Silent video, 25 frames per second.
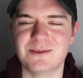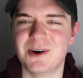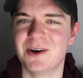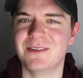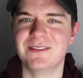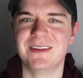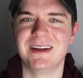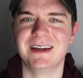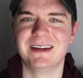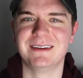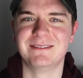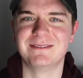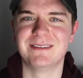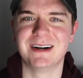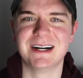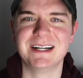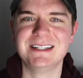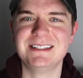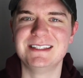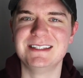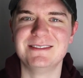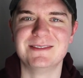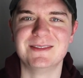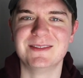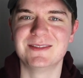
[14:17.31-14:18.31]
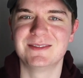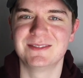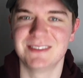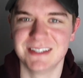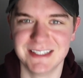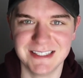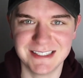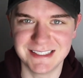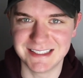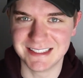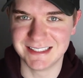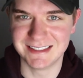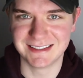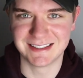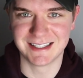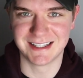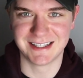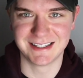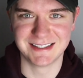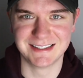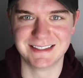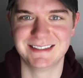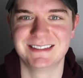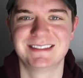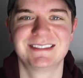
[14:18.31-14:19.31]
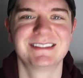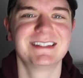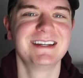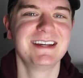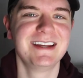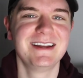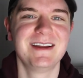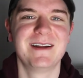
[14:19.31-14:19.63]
Why is he even thinking like this?